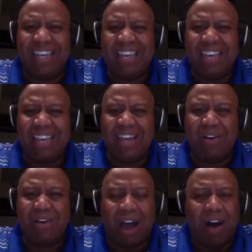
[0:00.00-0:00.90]
You know,
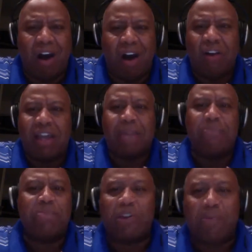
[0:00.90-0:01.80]
all I could put
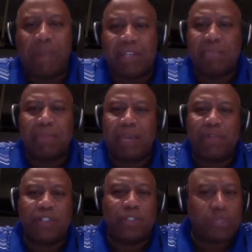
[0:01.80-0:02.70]
on my resume was
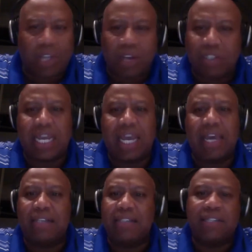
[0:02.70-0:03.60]
Utah
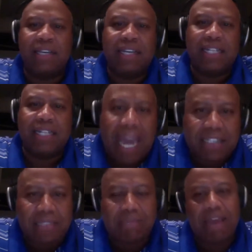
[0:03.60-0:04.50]
Jazz, Dallas
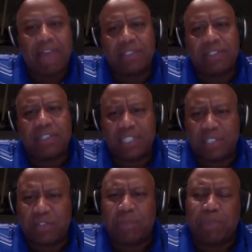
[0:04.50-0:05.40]
Mavericks, and
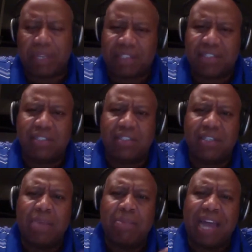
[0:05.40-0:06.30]
Detroit Pistons.
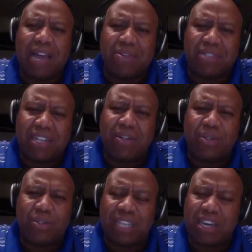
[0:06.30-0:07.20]
But how dare you
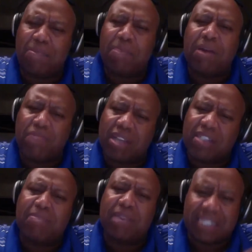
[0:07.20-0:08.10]
tell me my
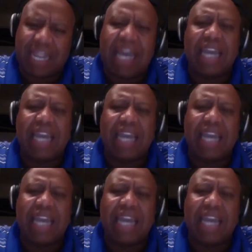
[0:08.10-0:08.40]
resume's light?